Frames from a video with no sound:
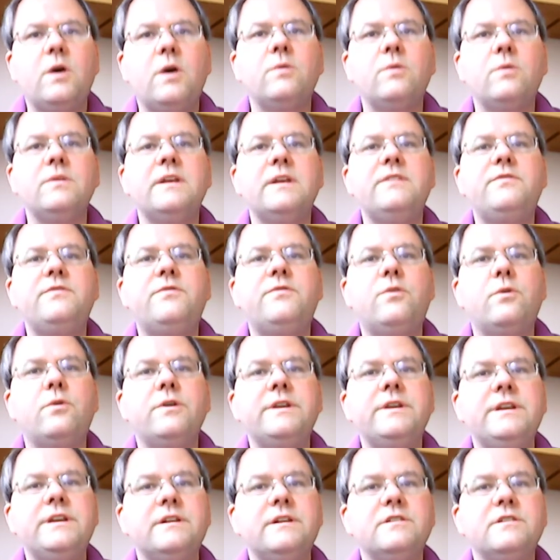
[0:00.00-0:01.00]
only
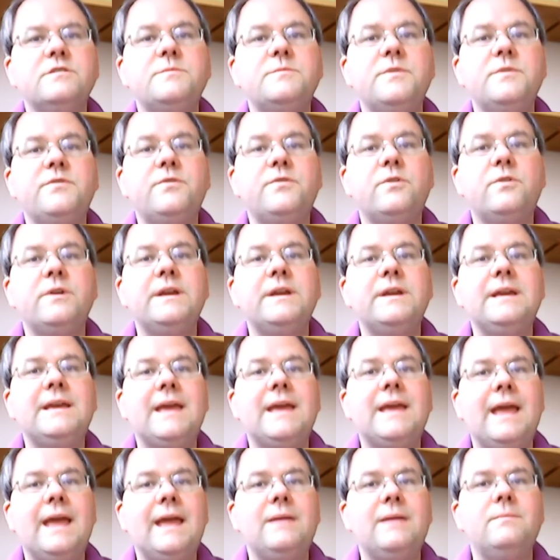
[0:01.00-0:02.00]
4 years before he
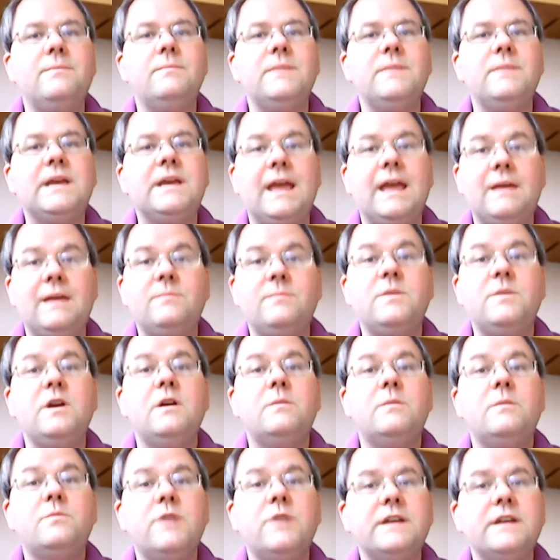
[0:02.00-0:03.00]
became
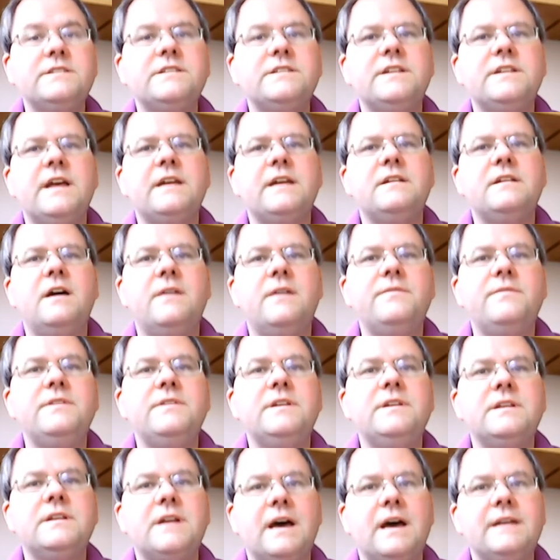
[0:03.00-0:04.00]
President of
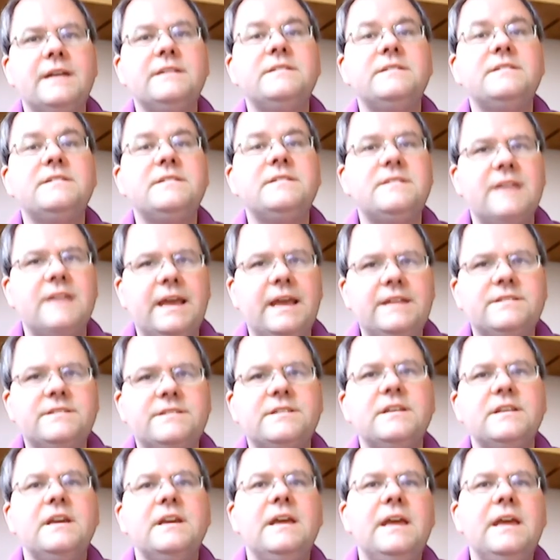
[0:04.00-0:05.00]
the United
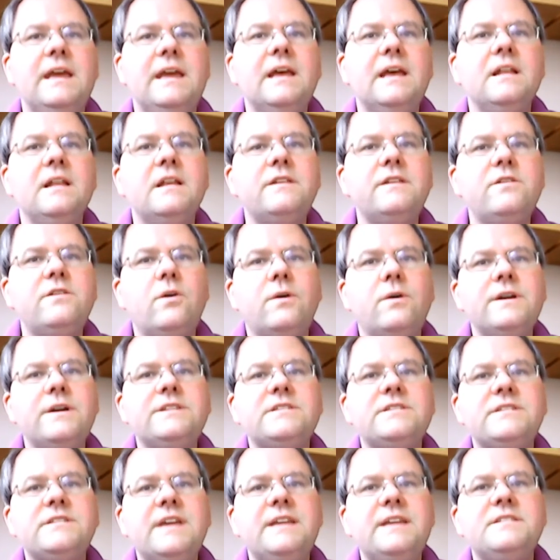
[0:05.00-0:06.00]
States. Illinois
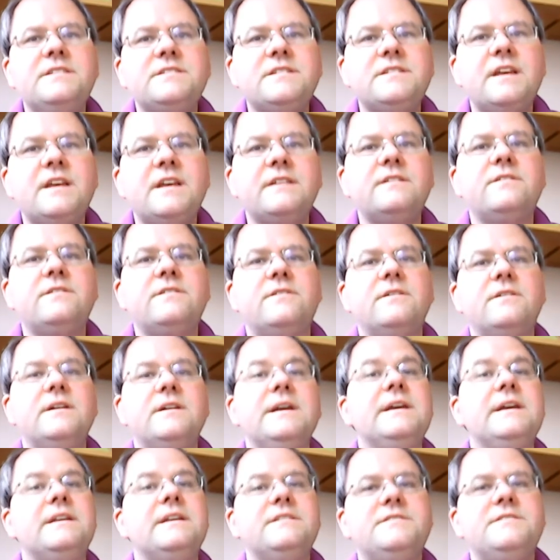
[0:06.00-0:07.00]
state senator
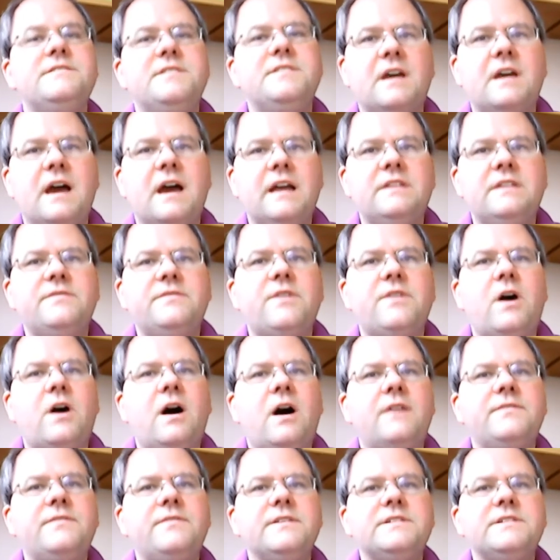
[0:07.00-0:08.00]
is the kind of
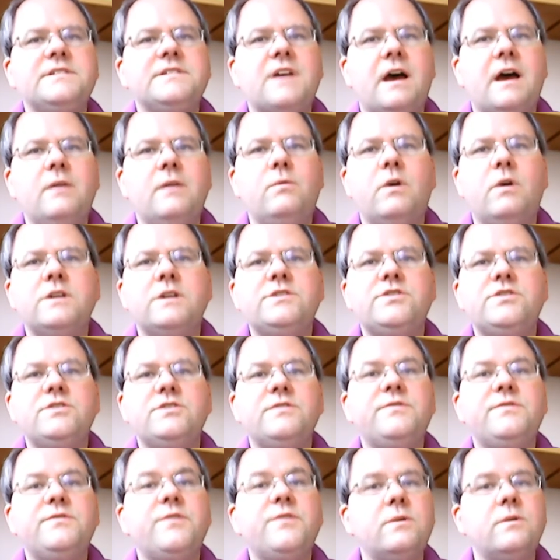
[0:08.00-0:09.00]
office I want you
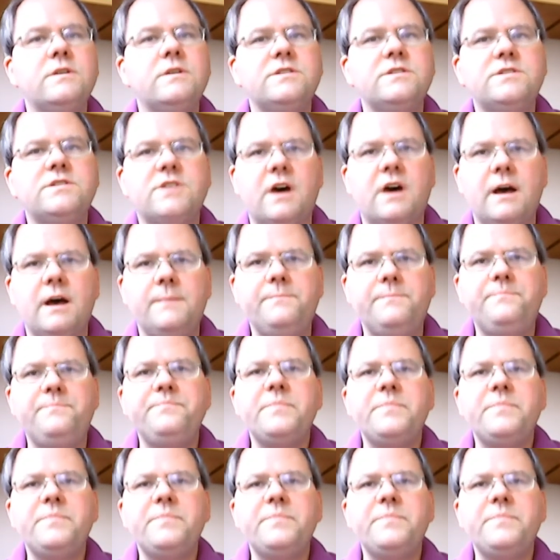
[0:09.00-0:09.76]
to focus on.